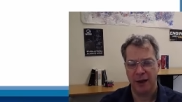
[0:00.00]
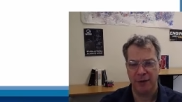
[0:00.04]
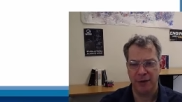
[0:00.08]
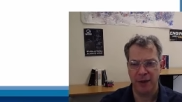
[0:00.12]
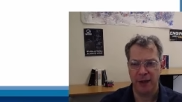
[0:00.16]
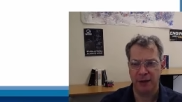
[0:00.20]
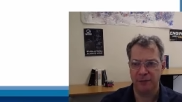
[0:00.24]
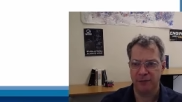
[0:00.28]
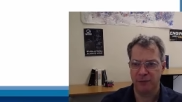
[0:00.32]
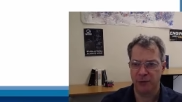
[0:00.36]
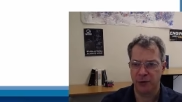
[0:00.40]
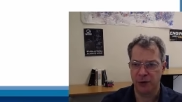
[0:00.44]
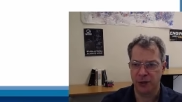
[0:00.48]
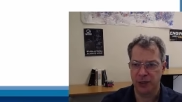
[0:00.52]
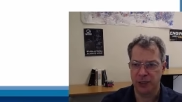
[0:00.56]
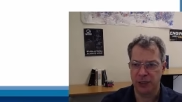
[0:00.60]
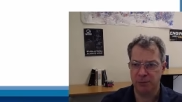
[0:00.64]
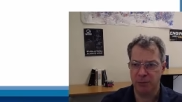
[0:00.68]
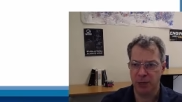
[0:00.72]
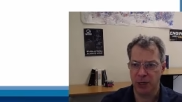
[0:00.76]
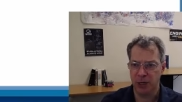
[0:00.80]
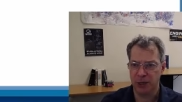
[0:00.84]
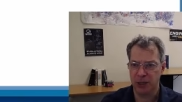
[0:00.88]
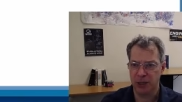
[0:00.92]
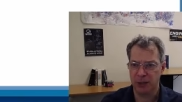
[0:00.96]
And then for
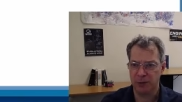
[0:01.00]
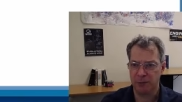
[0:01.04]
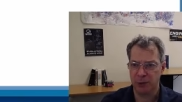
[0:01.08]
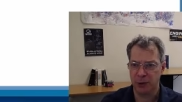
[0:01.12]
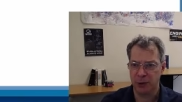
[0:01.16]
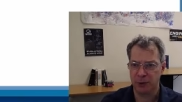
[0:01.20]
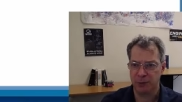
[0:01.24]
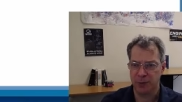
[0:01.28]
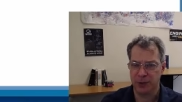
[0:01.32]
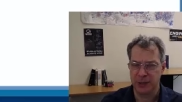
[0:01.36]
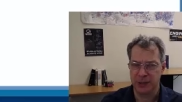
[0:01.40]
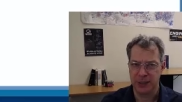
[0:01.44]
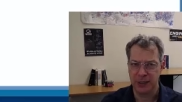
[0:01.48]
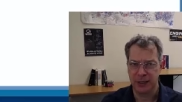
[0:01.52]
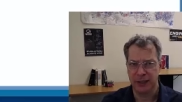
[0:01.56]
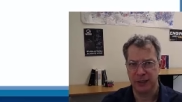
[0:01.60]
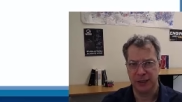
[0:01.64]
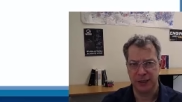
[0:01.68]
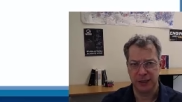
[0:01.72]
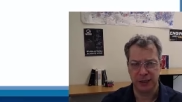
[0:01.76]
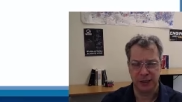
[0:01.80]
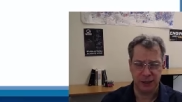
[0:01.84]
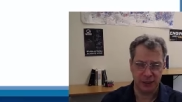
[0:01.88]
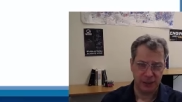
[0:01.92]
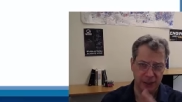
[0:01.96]
debugging
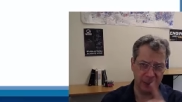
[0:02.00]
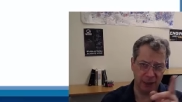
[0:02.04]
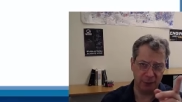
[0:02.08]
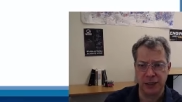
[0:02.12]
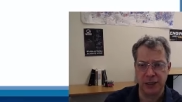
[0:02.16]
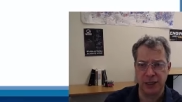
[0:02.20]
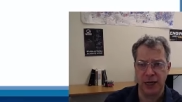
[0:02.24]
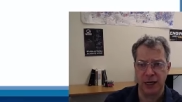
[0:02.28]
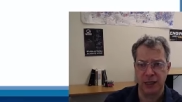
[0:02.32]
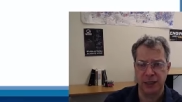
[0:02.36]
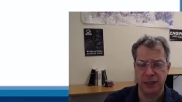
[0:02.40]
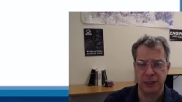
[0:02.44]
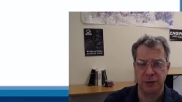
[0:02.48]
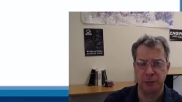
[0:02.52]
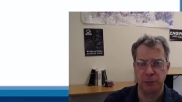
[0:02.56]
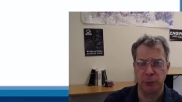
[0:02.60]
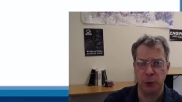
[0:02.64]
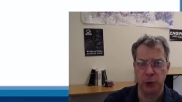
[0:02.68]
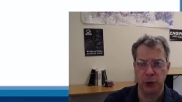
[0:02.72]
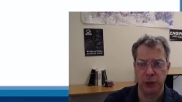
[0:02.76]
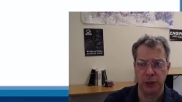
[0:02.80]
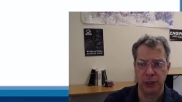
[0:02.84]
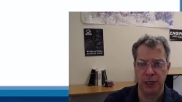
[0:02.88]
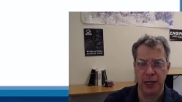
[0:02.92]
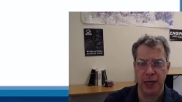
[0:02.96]
purposes, it's nice
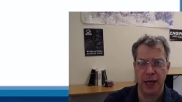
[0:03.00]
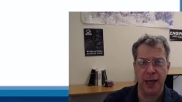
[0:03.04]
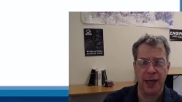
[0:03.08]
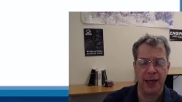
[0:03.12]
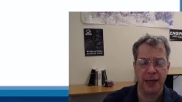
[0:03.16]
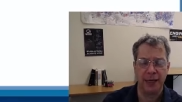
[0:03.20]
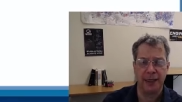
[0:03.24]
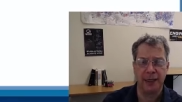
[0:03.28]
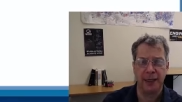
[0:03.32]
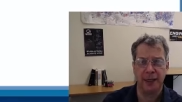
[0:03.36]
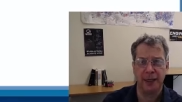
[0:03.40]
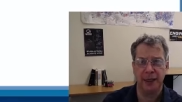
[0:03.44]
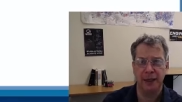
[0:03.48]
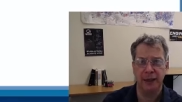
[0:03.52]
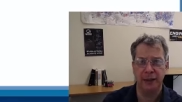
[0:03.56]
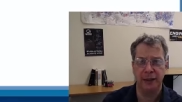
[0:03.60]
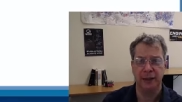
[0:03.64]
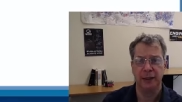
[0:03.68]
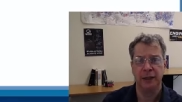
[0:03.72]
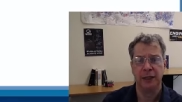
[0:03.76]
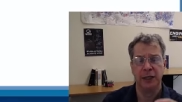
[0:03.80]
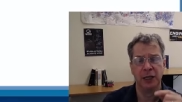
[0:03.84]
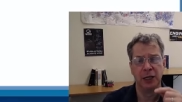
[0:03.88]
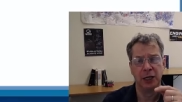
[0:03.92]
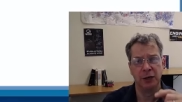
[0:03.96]
to put a line
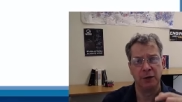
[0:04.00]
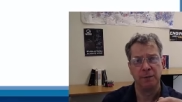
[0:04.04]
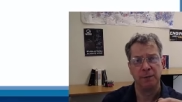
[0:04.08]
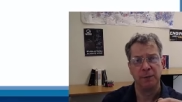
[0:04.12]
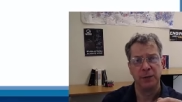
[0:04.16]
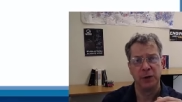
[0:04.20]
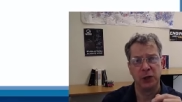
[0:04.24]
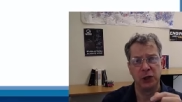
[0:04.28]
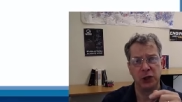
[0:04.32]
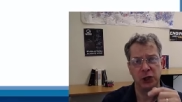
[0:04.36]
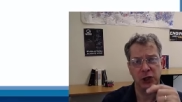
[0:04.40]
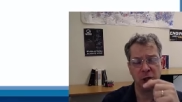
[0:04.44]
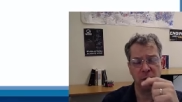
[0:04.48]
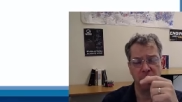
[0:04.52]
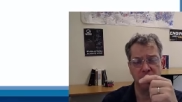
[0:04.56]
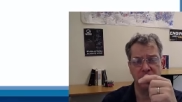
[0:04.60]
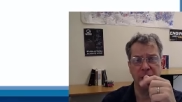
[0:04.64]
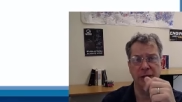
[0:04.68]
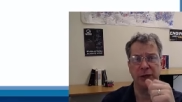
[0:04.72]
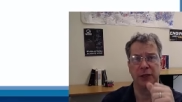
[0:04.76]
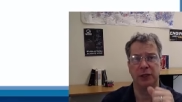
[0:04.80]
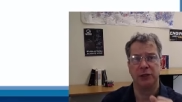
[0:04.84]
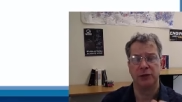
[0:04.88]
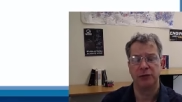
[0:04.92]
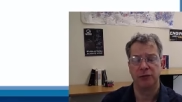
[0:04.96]
in
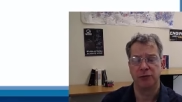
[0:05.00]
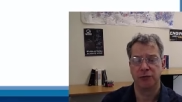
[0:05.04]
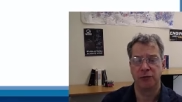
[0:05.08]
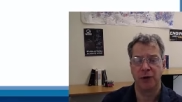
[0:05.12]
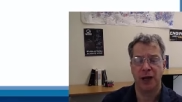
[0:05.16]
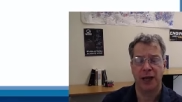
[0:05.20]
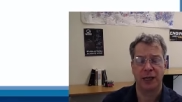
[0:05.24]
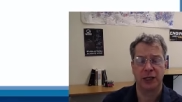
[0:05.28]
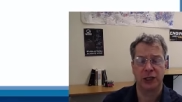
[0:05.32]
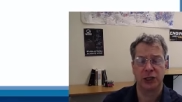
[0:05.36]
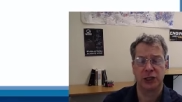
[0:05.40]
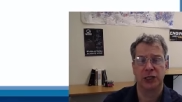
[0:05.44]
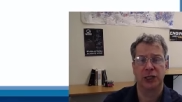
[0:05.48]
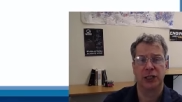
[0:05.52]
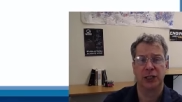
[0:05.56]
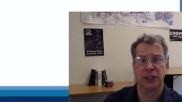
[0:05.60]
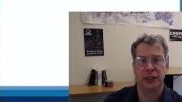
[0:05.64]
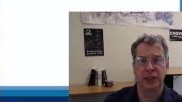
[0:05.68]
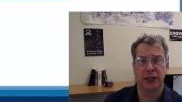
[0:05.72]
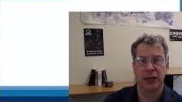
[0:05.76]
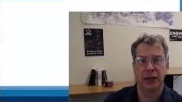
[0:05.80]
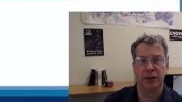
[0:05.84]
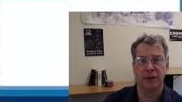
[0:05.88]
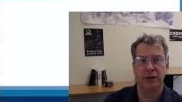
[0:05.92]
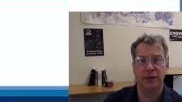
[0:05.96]
showing the
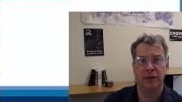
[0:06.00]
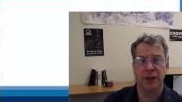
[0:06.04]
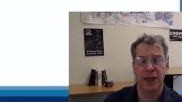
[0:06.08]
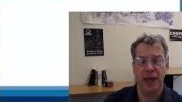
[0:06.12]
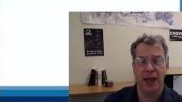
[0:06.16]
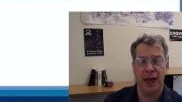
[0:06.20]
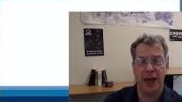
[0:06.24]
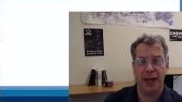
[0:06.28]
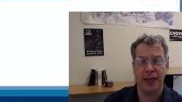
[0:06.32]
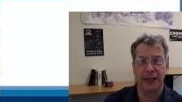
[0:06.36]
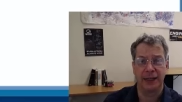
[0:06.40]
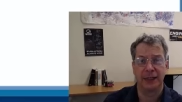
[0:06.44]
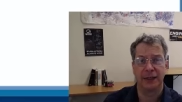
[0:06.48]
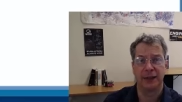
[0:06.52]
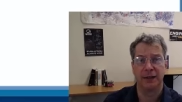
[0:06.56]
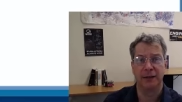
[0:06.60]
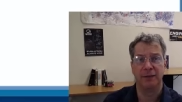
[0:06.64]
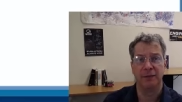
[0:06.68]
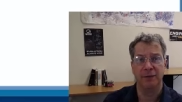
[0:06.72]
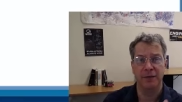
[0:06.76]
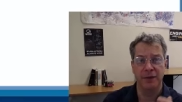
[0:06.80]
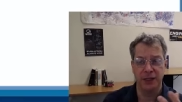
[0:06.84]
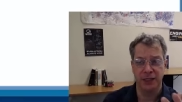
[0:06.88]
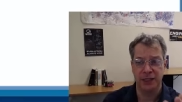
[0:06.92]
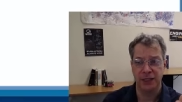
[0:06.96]
direction that
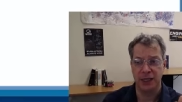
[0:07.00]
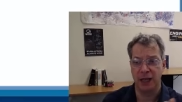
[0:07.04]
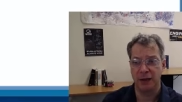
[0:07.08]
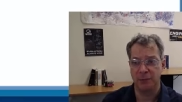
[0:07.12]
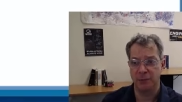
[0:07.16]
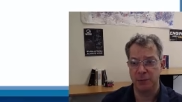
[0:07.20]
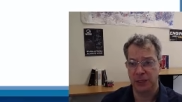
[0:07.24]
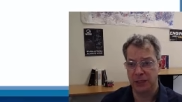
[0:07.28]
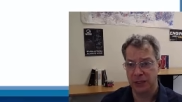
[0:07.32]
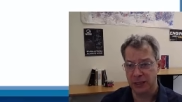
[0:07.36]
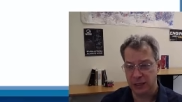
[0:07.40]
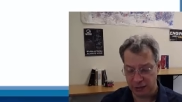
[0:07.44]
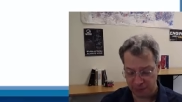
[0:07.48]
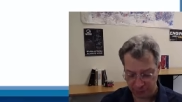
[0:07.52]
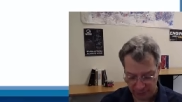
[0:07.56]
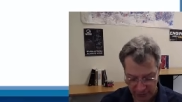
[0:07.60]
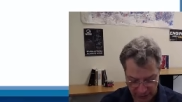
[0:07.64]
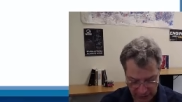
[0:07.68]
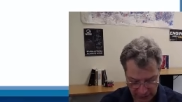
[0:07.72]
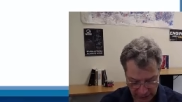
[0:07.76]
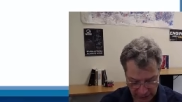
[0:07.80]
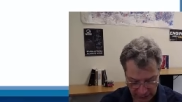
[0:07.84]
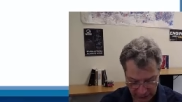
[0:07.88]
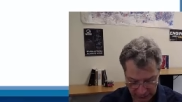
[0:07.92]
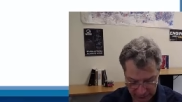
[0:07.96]
the segment
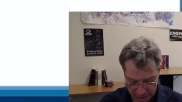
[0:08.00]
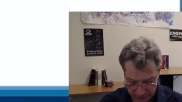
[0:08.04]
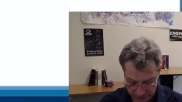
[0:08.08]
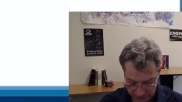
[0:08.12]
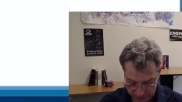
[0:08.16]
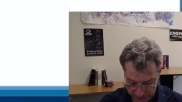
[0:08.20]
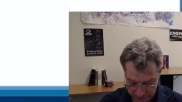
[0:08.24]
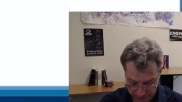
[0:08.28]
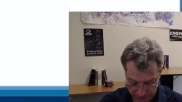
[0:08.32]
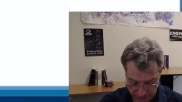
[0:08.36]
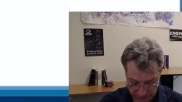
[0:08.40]
is facing.